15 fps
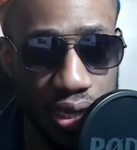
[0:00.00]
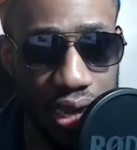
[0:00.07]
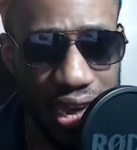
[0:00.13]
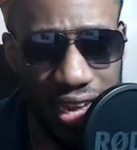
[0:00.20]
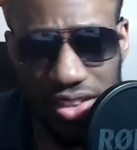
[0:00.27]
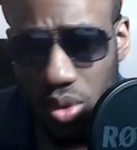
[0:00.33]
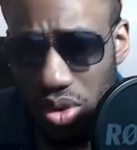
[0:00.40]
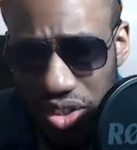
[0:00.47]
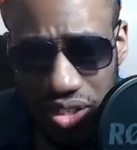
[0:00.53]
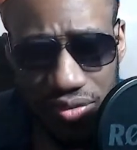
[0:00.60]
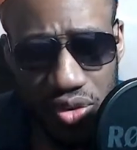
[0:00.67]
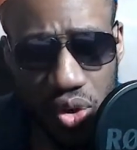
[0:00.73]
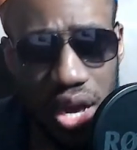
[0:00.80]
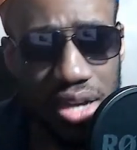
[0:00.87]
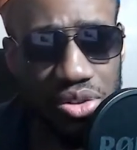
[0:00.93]
And the world doesn't even
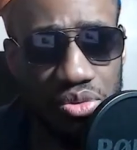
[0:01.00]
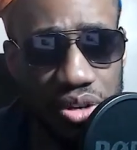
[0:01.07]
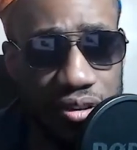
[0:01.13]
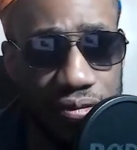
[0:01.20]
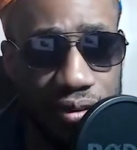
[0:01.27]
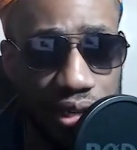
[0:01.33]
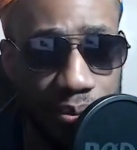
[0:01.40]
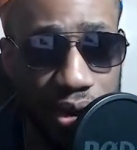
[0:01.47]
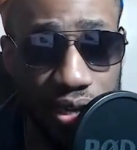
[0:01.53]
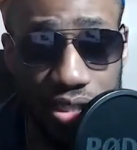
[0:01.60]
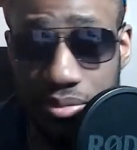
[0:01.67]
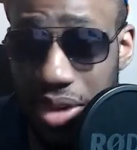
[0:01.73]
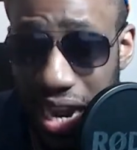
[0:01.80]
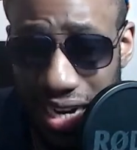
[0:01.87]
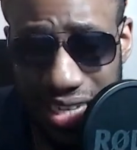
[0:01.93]
know how to really feel about him.
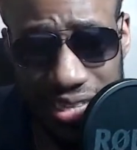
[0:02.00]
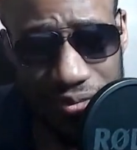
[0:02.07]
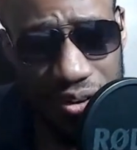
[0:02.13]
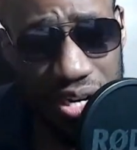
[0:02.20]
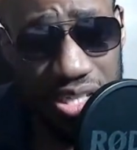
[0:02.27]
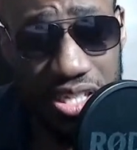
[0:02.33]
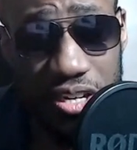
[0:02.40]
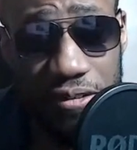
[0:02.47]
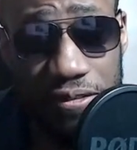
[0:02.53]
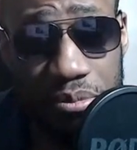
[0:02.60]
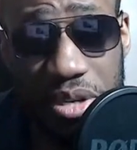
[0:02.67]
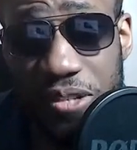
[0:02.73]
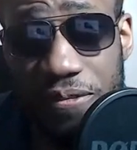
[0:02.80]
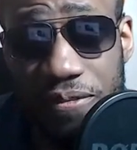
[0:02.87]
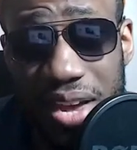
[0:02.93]
And in the very second film,
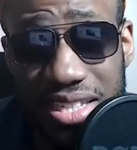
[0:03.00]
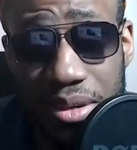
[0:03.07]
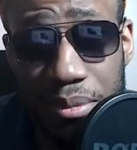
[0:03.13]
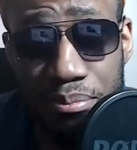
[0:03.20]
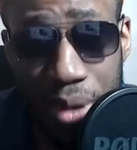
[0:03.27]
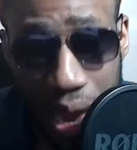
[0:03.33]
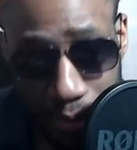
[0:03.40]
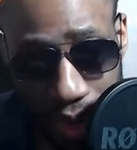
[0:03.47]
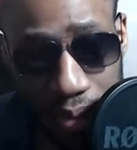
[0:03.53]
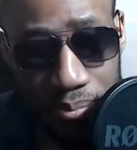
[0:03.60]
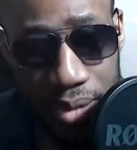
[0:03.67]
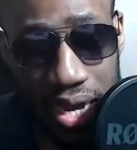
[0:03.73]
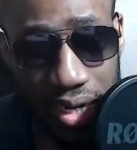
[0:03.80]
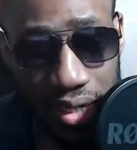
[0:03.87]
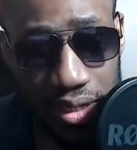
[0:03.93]
he's fighting
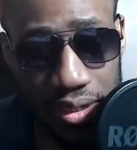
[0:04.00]
Batman.